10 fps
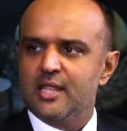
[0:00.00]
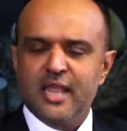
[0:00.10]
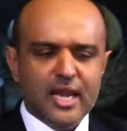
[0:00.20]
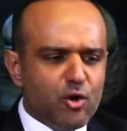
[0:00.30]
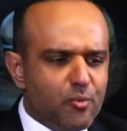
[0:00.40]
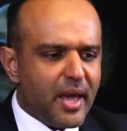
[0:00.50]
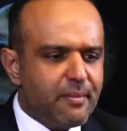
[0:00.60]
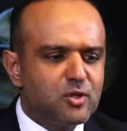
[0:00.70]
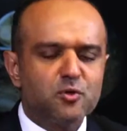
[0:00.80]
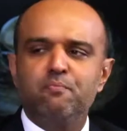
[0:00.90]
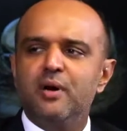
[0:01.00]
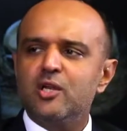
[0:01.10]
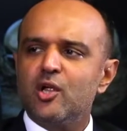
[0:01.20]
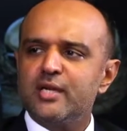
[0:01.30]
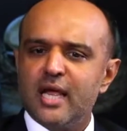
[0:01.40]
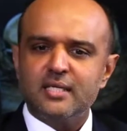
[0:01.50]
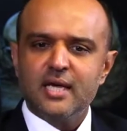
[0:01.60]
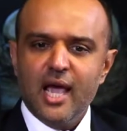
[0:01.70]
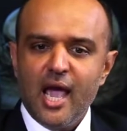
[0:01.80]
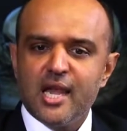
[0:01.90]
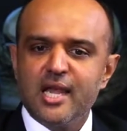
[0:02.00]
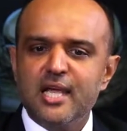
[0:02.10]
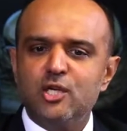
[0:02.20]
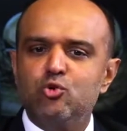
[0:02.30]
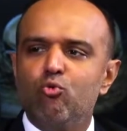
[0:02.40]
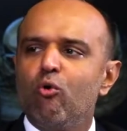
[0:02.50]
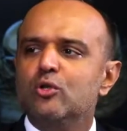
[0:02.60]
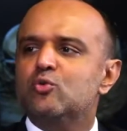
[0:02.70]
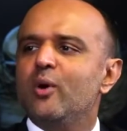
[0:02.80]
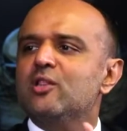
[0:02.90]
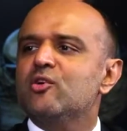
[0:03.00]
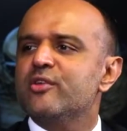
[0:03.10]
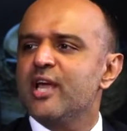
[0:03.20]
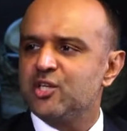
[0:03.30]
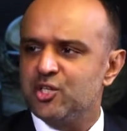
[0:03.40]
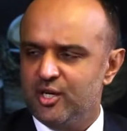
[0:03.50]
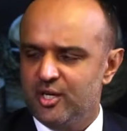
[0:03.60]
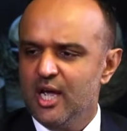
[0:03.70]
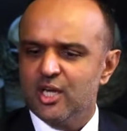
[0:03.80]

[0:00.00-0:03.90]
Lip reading: Then be able to build on that and lead towards wealth creation.